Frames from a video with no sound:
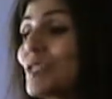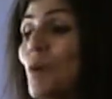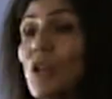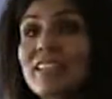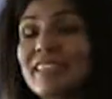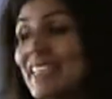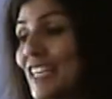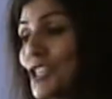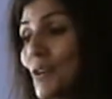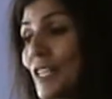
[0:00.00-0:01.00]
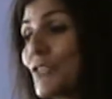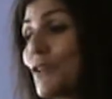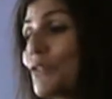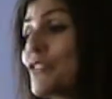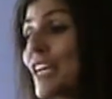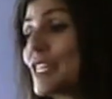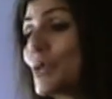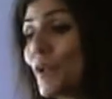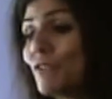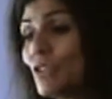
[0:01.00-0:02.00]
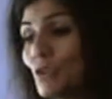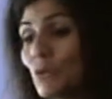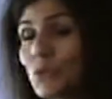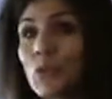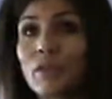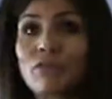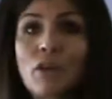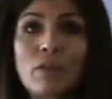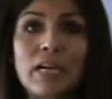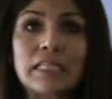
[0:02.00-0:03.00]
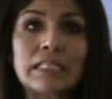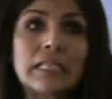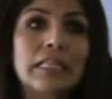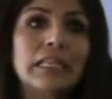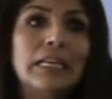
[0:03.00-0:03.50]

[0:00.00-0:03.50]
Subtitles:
policy and transfer of tax revenues to and from Gaza.